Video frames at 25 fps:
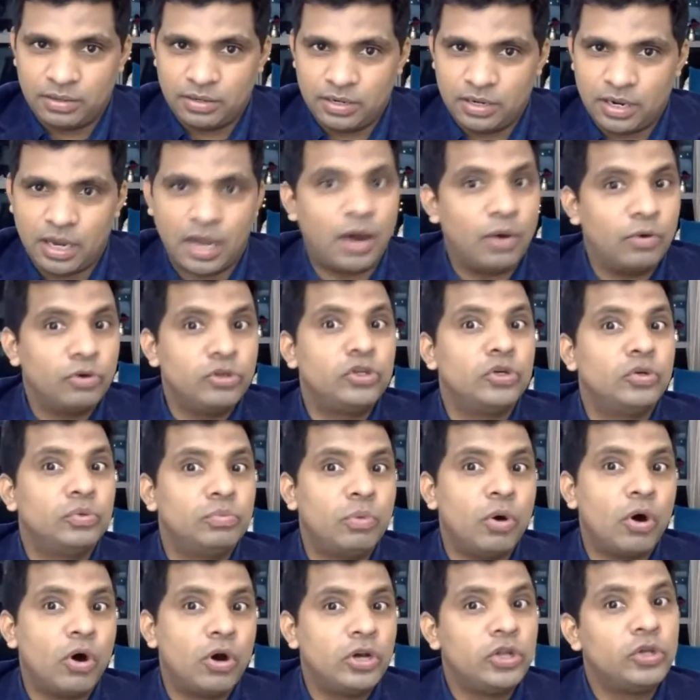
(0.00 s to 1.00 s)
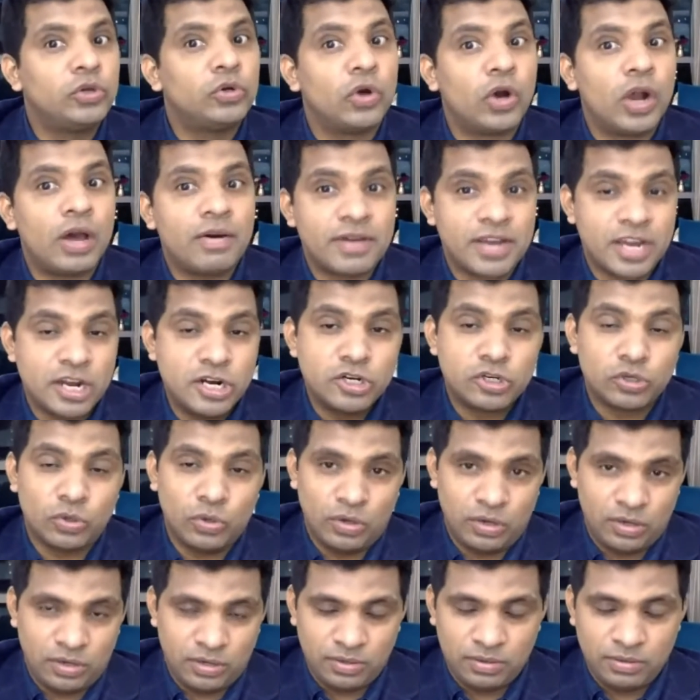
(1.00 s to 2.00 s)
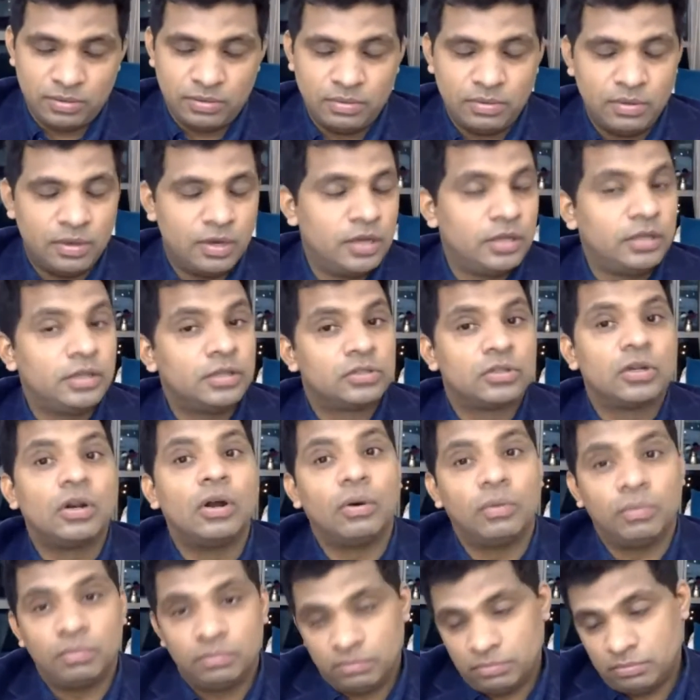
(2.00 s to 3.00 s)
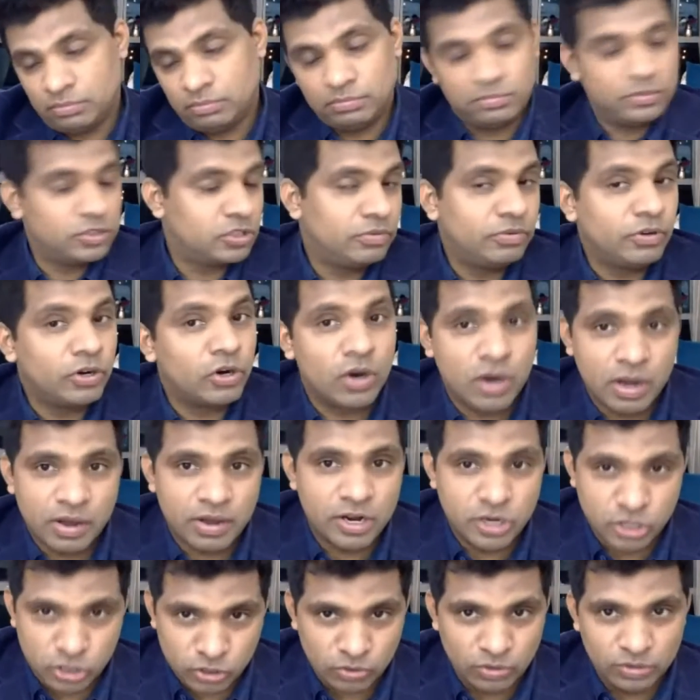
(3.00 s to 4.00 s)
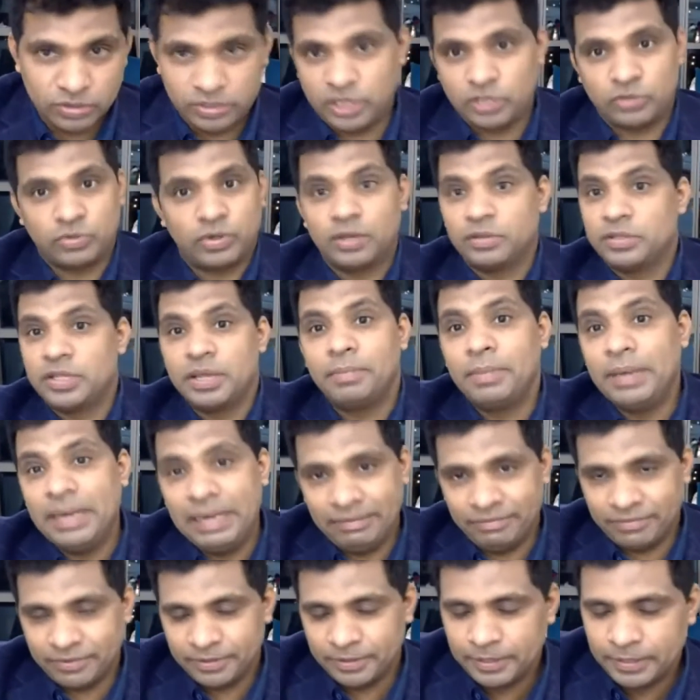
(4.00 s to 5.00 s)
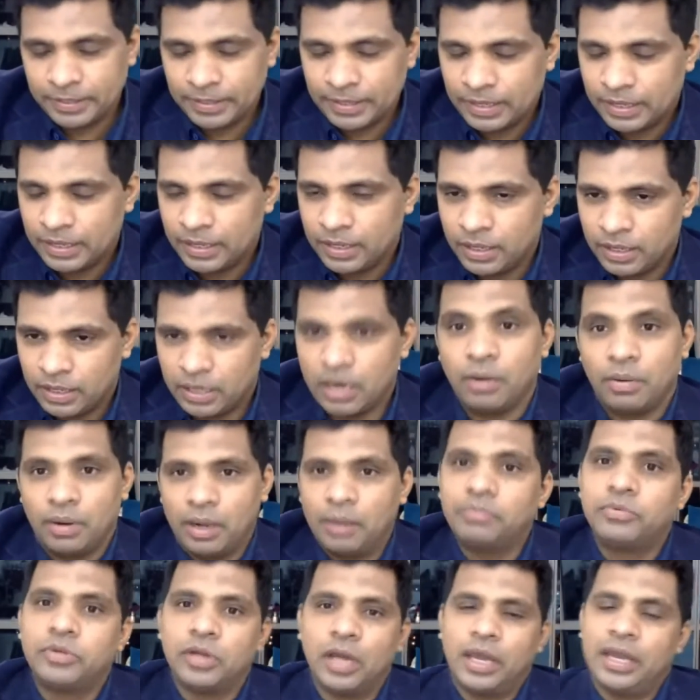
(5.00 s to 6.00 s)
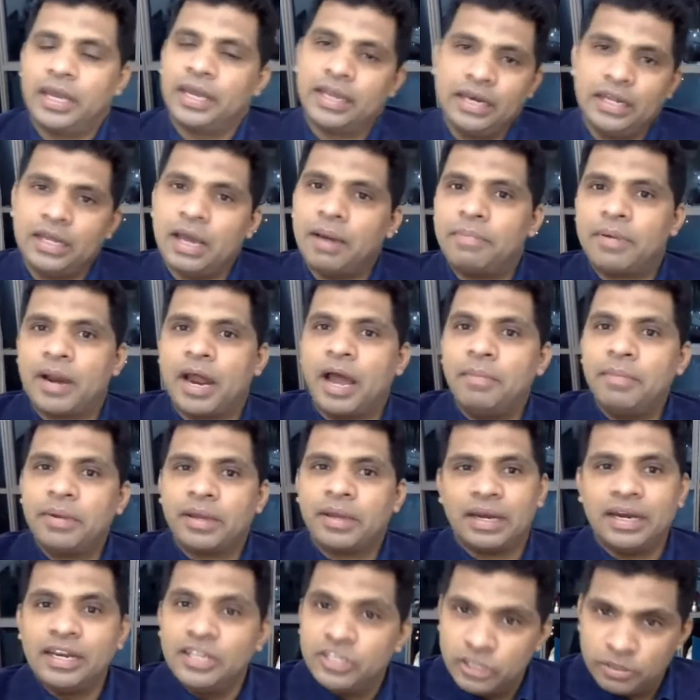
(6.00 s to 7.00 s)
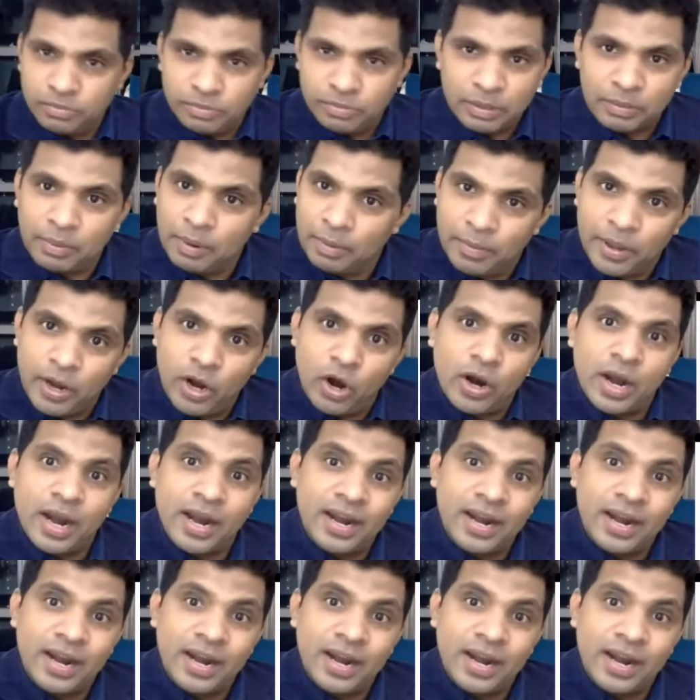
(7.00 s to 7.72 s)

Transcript: how you born, you don't have control. Yes or no? So we don't have control. That's what they believe. Now, I agree, Abrahamic religion people may not